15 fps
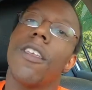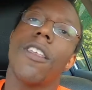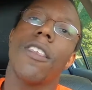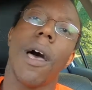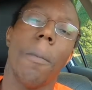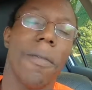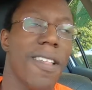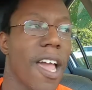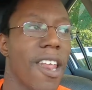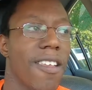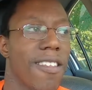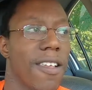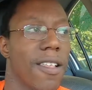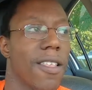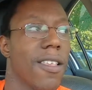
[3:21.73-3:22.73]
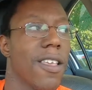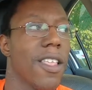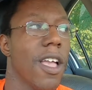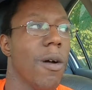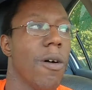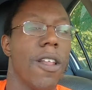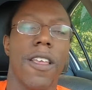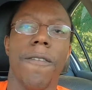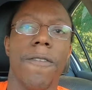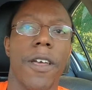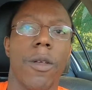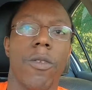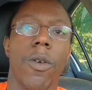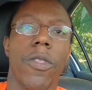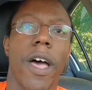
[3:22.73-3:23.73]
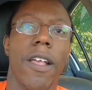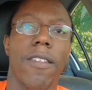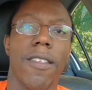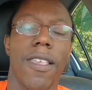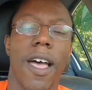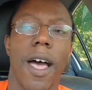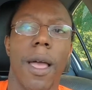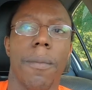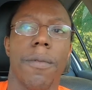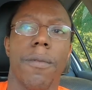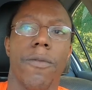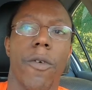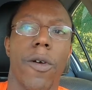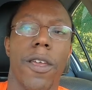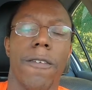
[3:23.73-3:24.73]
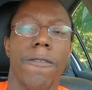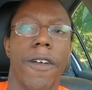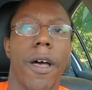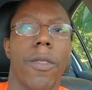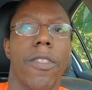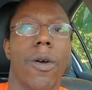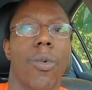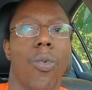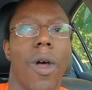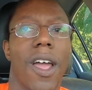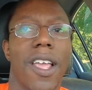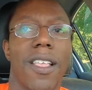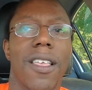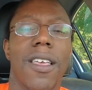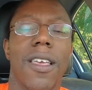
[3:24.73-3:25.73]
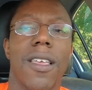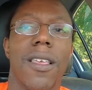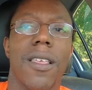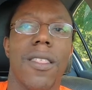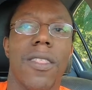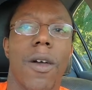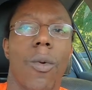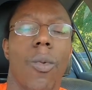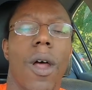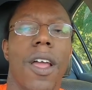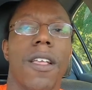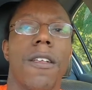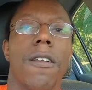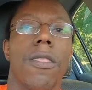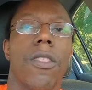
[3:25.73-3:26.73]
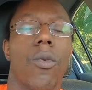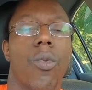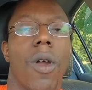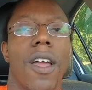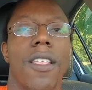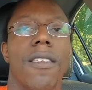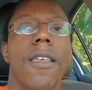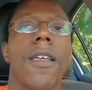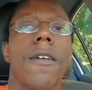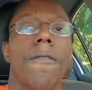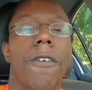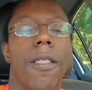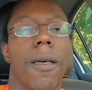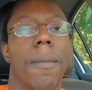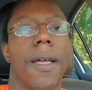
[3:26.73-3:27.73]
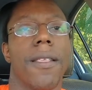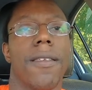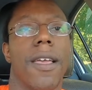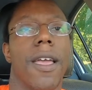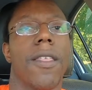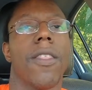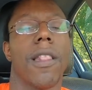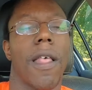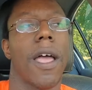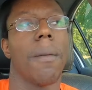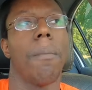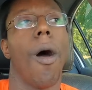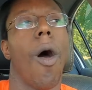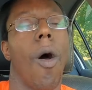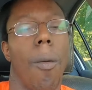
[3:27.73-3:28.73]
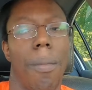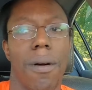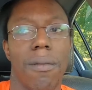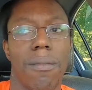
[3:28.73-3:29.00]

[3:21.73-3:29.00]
Thomas Edison, you know what? He failed 2,000 times before he found the right, the right, the right filament in the light bulb.